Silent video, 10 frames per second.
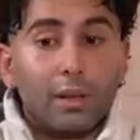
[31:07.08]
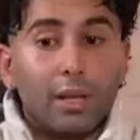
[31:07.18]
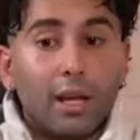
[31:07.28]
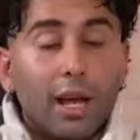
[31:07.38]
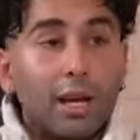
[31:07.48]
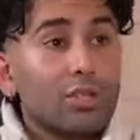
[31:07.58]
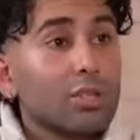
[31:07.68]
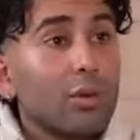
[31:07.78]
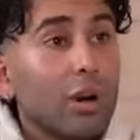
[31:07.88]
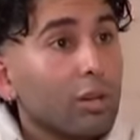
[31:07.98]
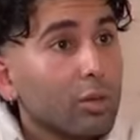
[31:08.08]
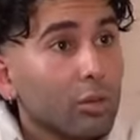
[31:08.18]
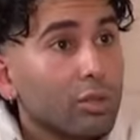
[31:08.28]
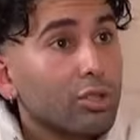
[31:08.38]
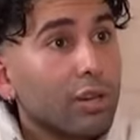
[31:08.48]
that I just go out
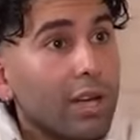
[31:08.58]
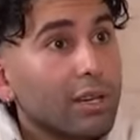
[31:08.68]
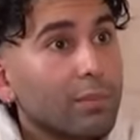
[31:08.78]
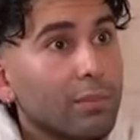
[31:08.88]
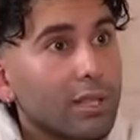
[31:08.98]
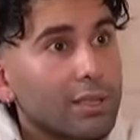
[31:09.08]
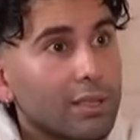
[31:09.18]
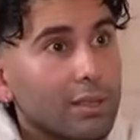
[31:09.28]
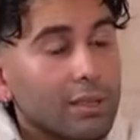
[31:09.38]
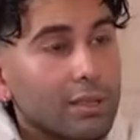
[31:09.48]
alone to random places.